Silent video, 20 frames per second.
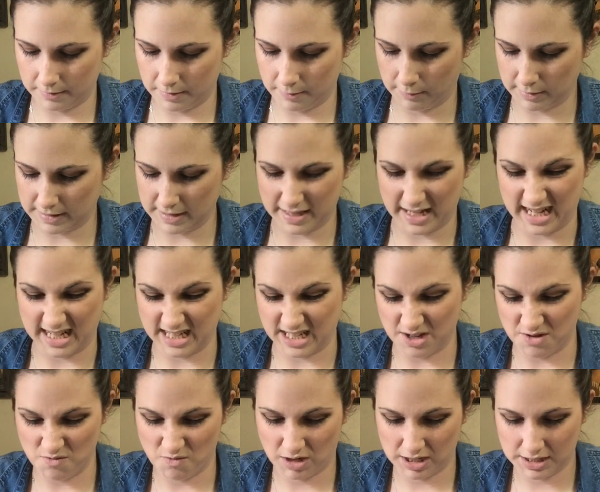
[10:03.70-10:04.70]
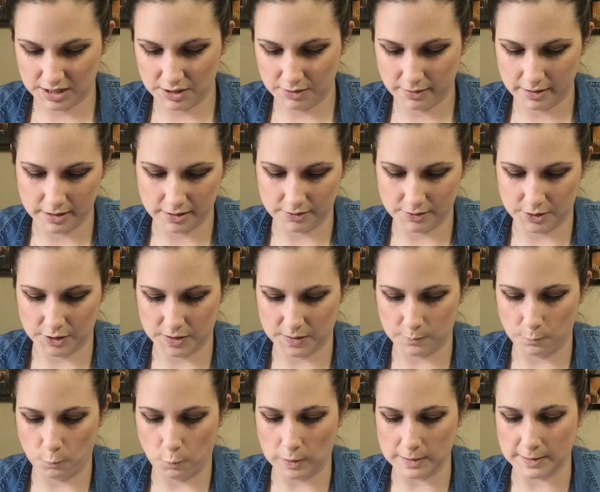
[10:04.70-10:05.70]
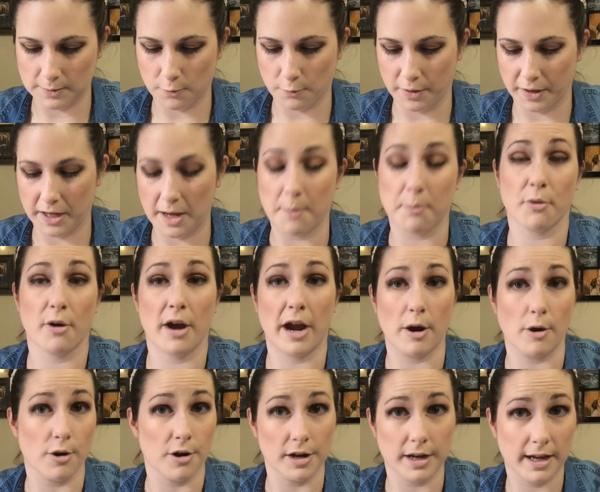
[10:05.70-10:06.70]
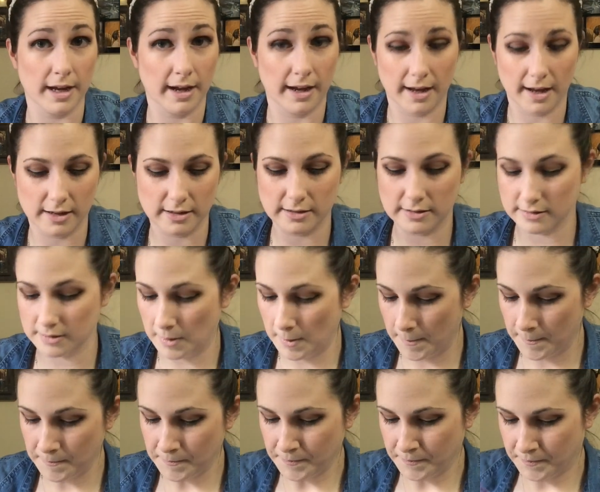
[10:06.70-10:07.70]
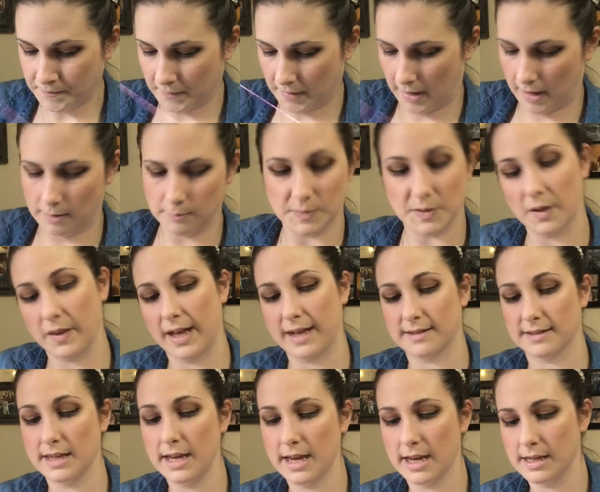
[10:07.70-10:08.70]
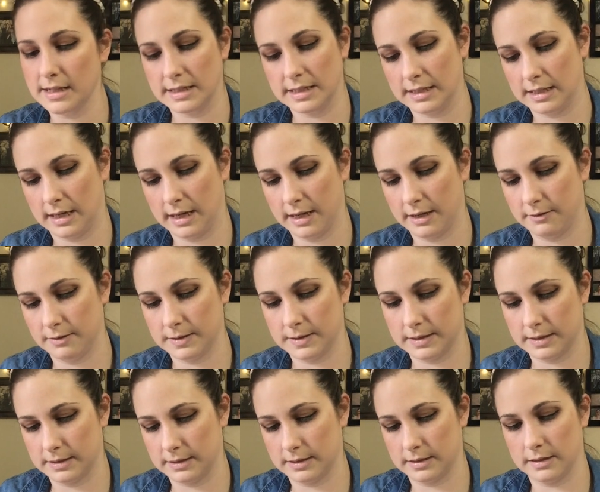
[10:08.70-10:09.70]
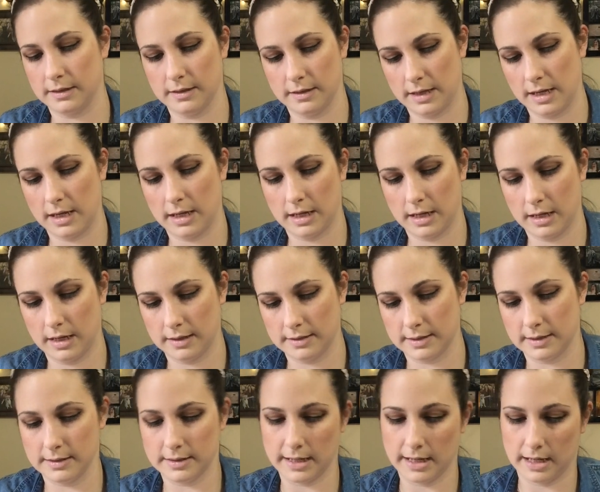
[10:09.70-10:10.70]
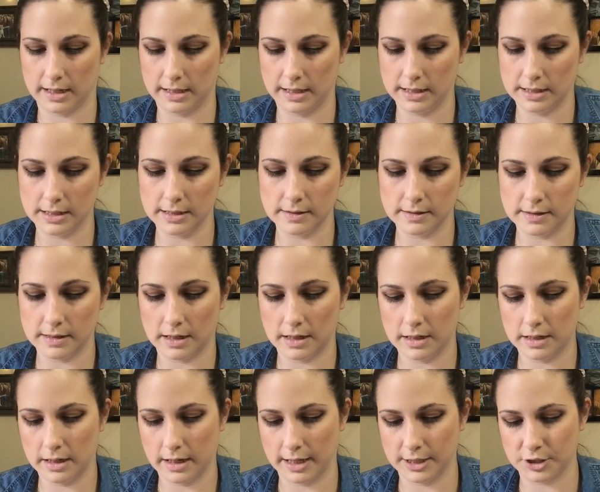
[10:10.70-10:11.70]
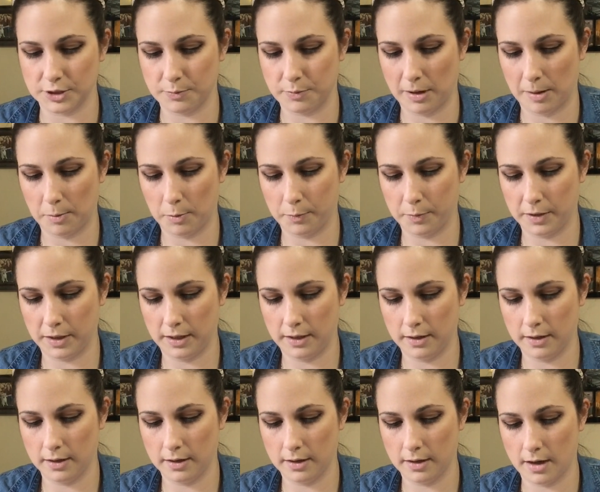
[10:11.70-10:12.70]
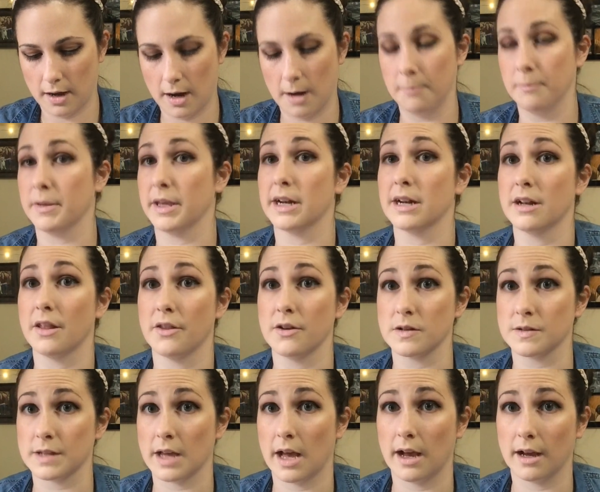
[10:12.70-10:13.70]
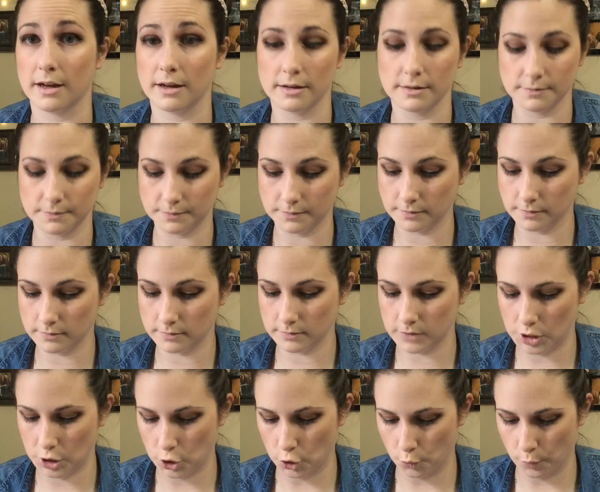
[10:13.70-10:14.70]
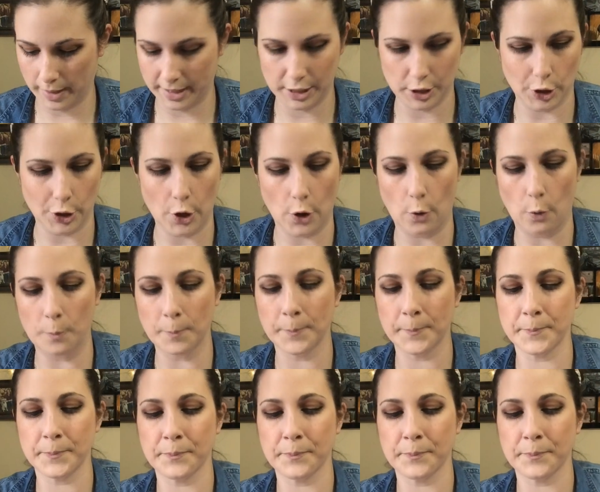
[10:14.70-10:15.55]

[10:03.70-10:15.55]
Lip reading: it wasn't that I didn't want to do it. It just wasn't really a priority, I guess. So last night I was thinking, since I got Ethan's done, I should probably get another sock, you know, ready to go